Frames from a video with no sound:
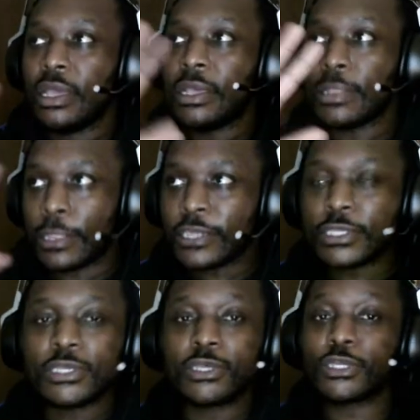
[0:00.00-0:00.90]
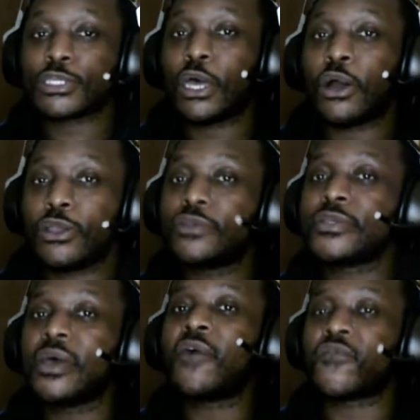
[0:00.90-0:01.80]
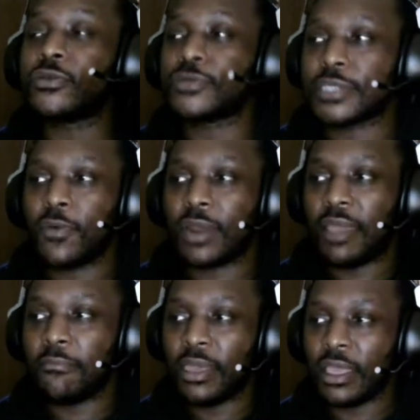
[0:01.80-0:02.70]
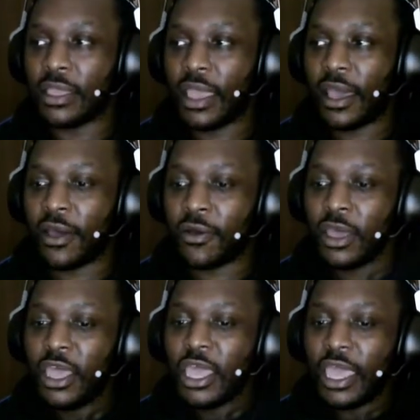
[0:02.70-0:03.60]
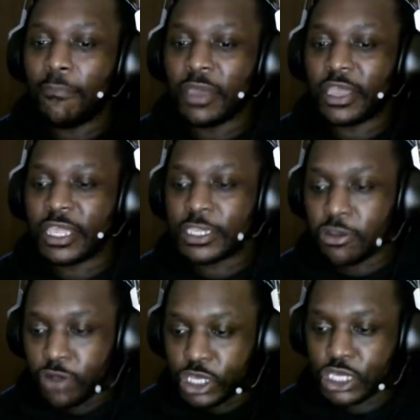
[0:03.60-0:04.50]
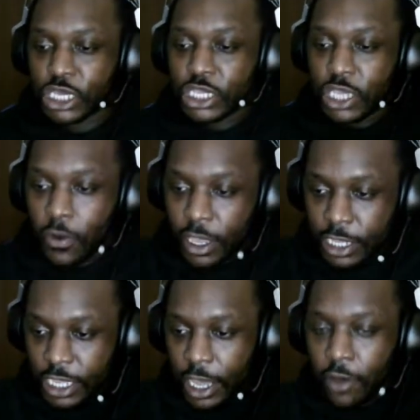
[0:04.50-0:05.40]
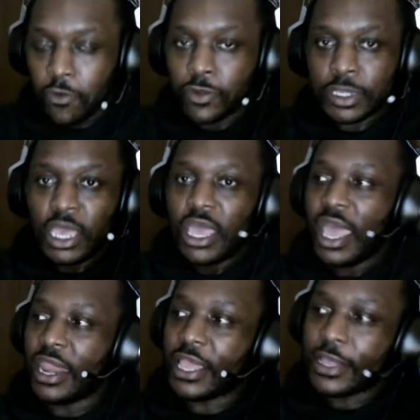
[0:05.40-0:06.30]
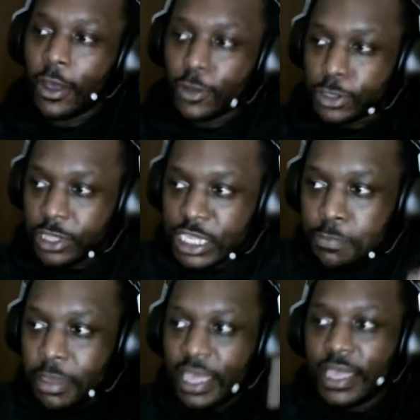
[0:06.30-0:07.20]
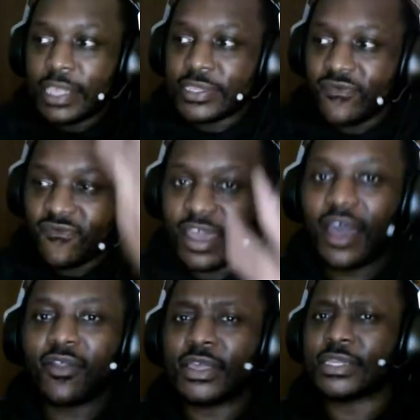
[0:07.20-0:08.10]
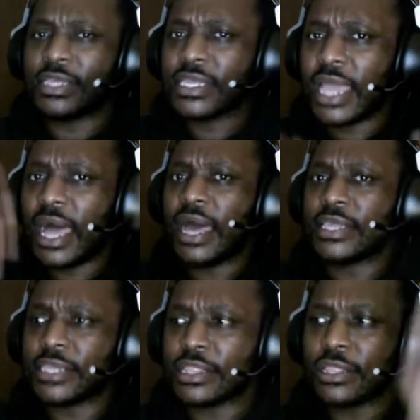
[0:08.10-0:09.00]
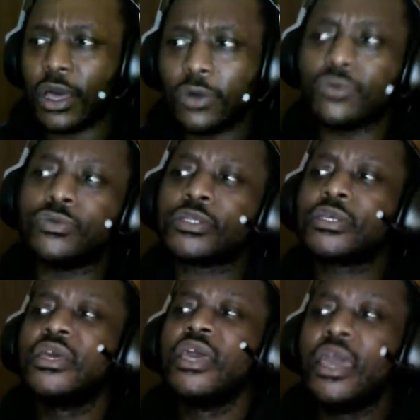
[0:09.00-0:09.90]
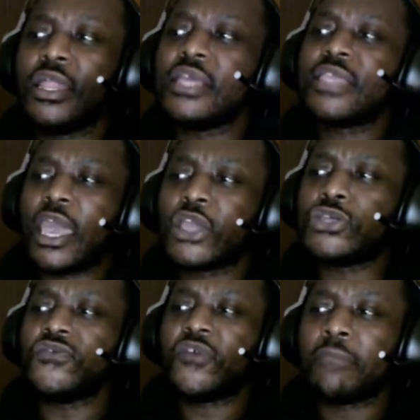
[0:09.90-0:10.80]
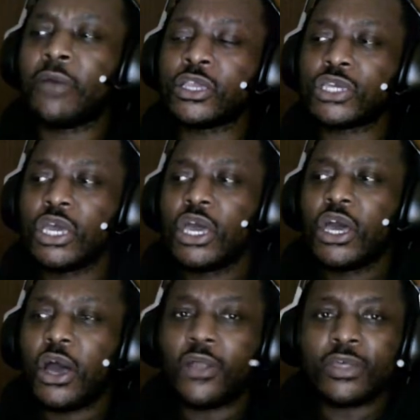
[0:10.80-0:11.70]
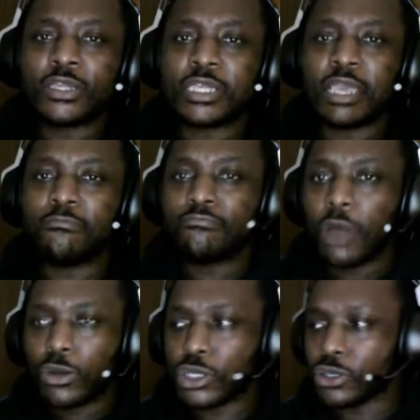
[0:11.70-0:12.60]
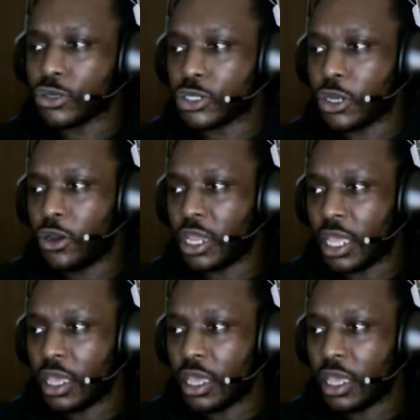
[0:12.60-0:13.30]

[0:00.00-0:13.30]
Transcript: listen to the song yourself, and you'll see what I mean. How it begins to crescendo as it goes, and it goes to these peaks and valleys and these highs and lows, and it takes you very much on this emotional journey.